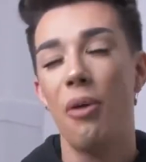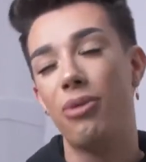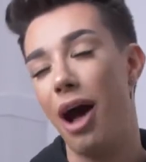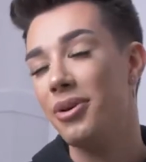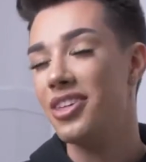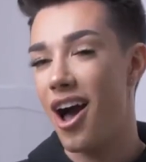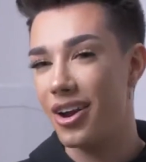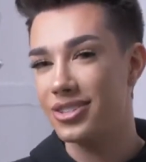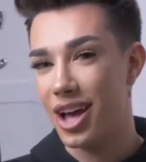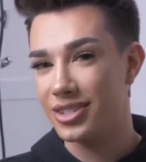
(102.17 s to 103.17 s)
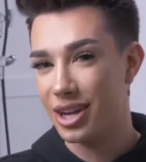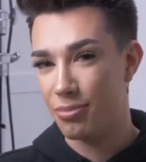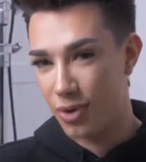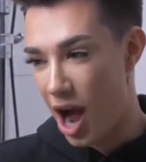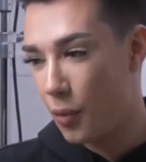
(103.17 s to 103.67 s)
Probably the Anastasia
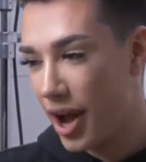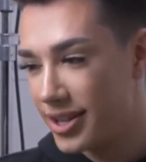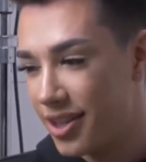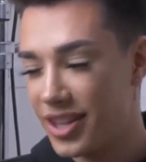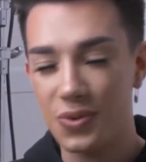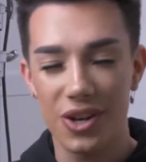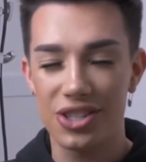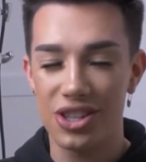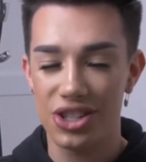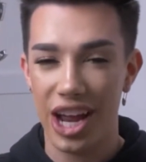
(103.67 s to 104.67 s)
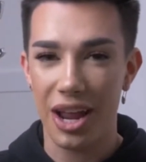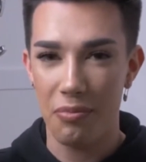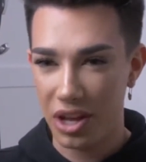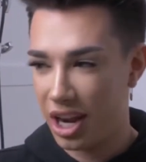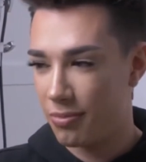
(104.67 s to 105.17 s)
Brow Wiz. This one is in the shade
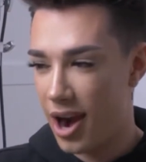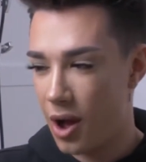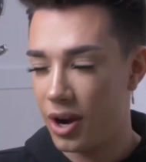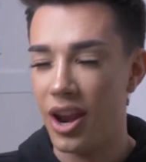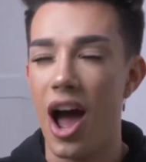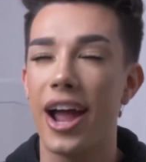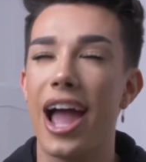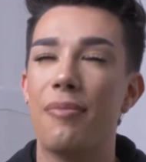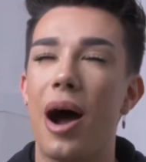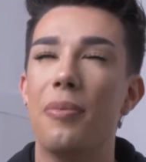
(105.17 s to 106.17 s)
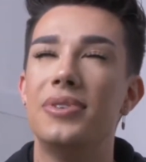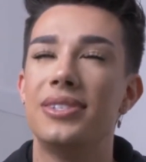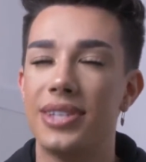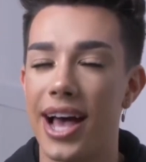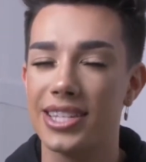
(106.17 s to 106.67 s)
medium brown, and I am
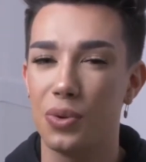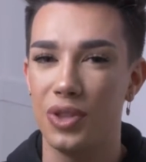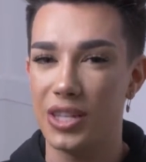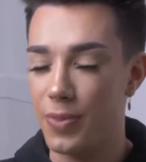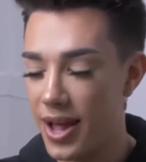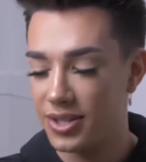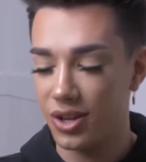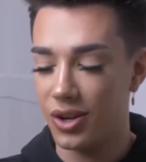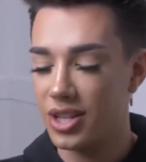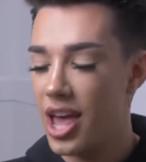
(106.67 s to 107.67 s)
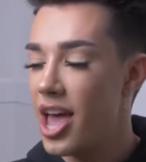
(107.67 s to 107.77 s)
obsessed with these pencils.